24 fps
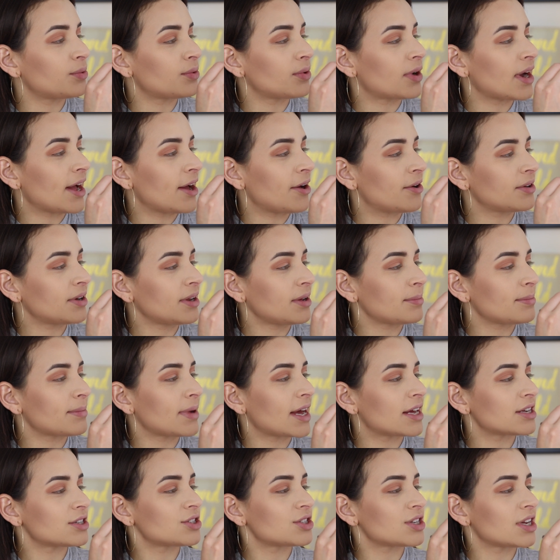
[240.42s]
brown
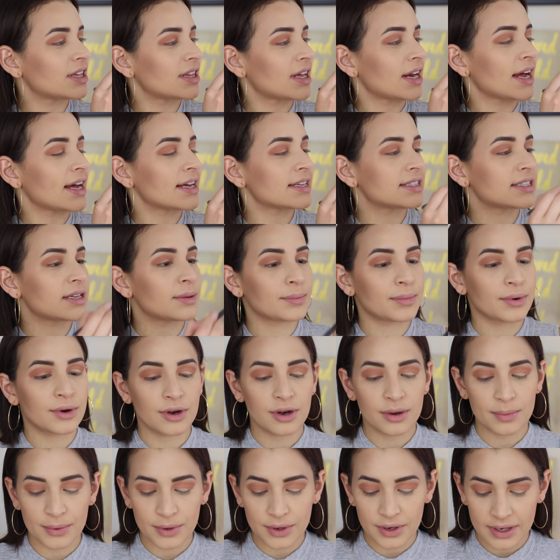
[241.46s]
matte shade that has some
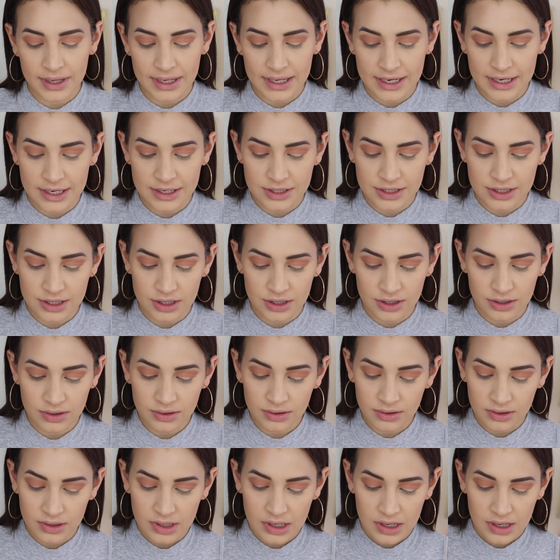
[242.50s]
purple in it
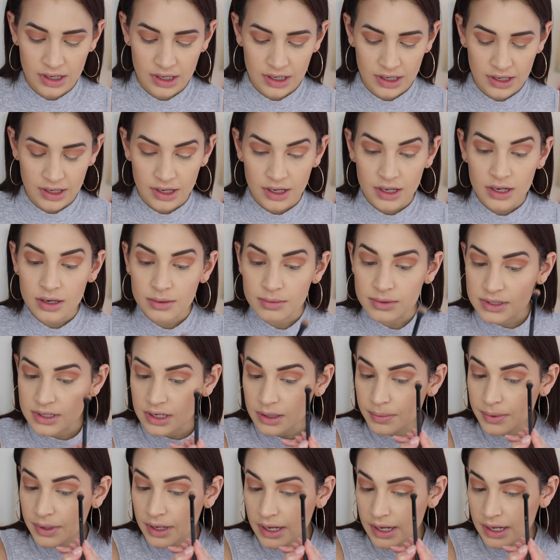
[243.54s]
too. I'm just
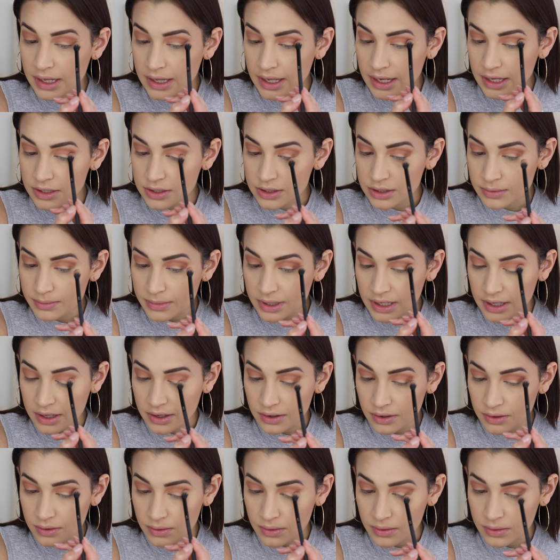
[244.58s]
going to apply that to my
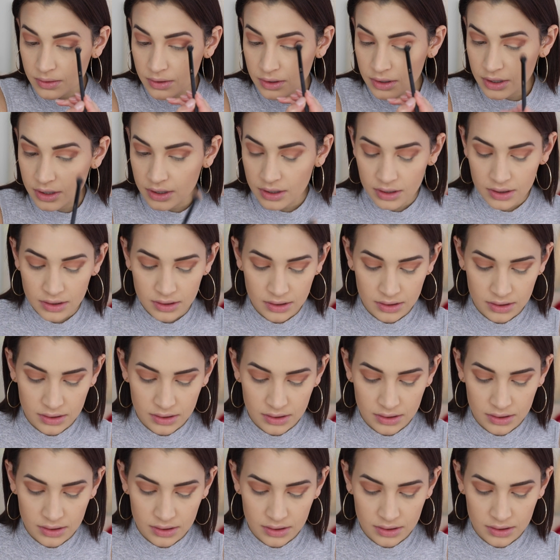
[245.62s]
outer corner